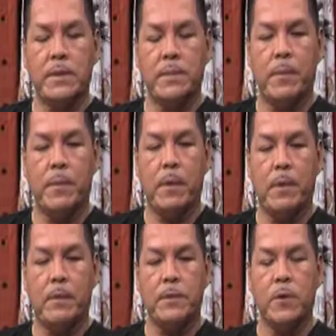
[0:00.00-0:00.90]
this,
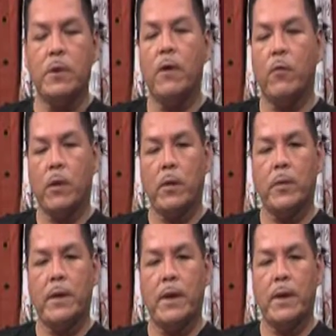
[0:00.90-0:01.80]
started off working
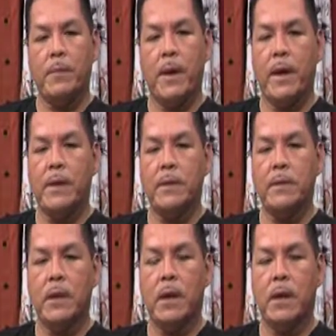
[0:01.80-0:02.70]
with him, and
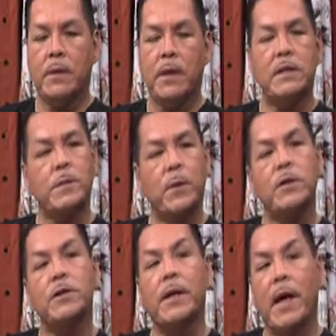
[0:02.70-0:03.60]
uh, the
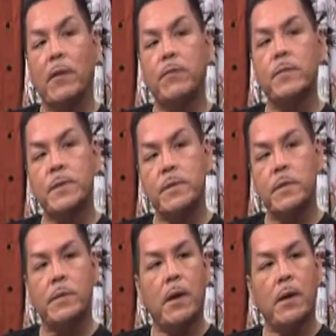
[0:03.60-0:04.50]
inspiration came from
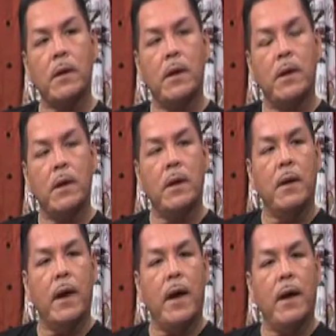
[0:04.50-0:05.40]
Snoop Dogg.
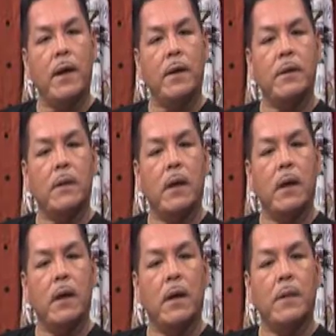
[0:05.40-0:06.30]
And
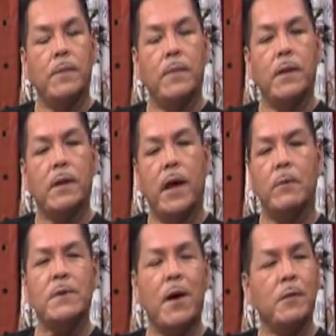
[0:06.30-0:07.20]
um, the
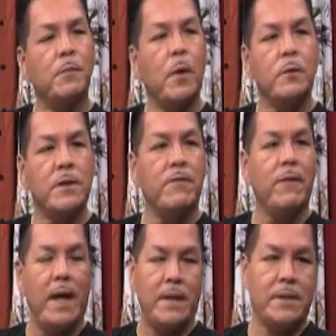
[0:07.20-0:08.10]
line was called
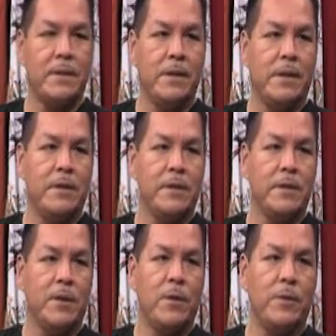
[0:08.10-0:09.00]
Motivate
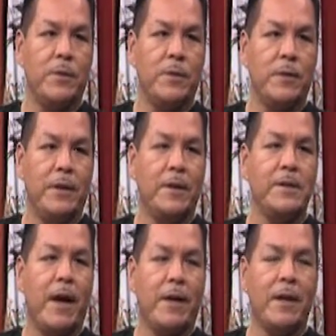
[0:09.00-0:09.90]
so you know the
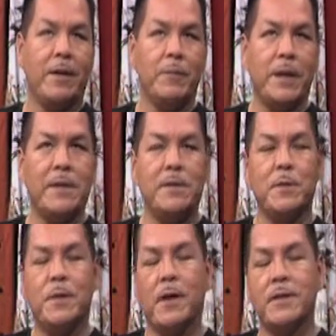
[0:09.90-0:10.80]
tagline because
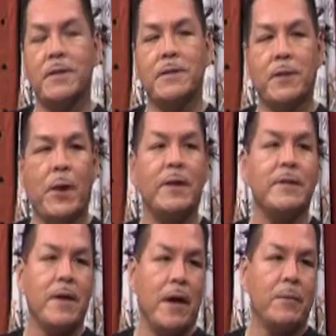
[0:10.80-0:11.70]
Snoop Dogg is you know at
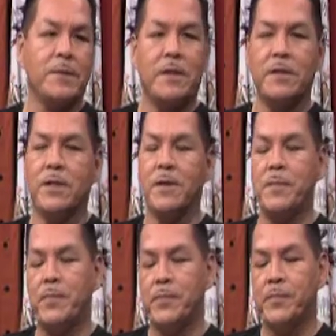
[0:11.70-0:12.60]
the time was such
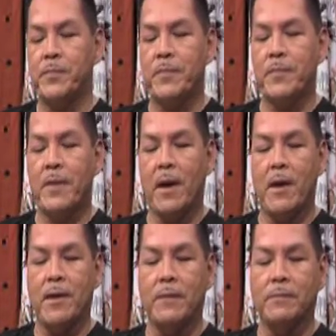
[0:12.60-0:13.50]
a
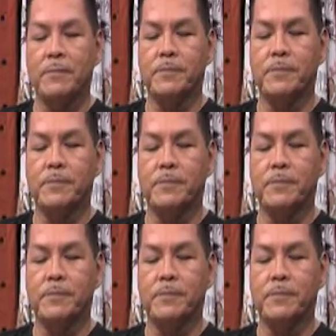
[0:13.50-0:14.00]
um,